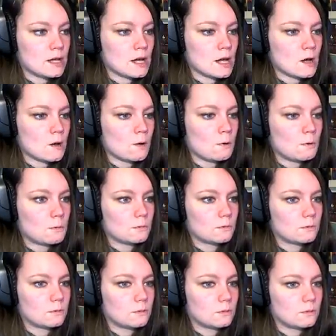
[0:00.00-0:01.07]
No.
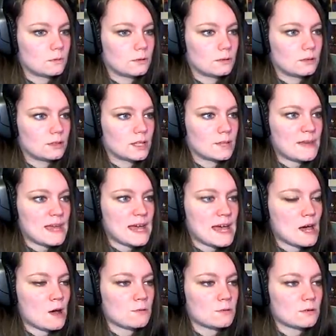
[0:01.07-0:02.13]
Let me
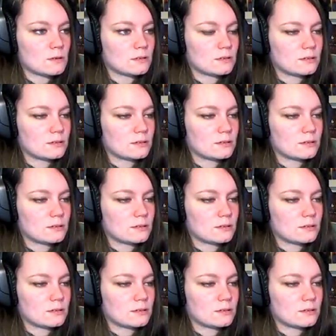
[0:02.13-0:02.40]
out.